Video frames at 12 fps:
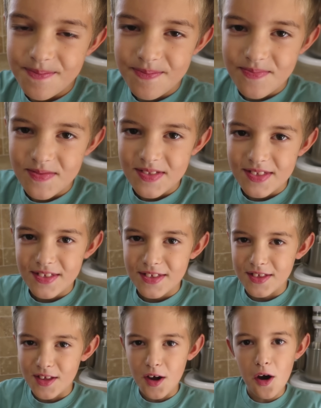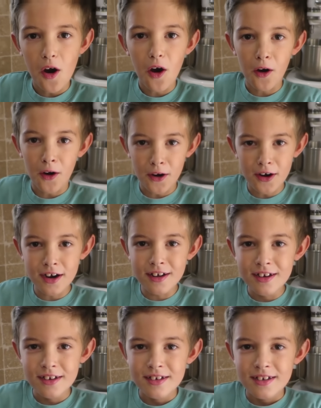a hard challenge? Hard,
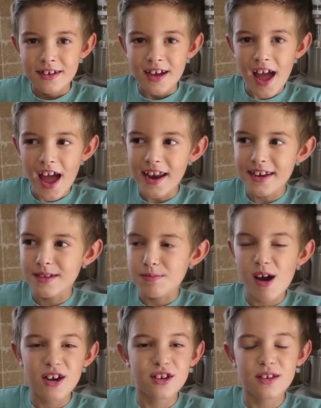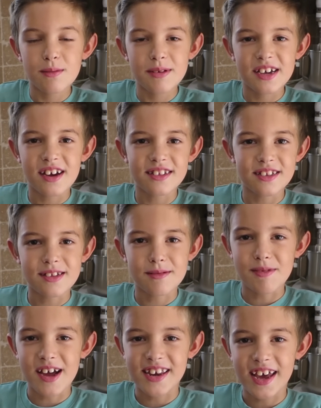and especially because
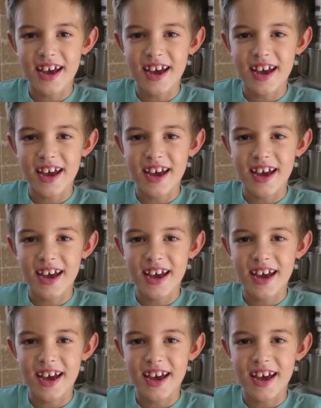it's my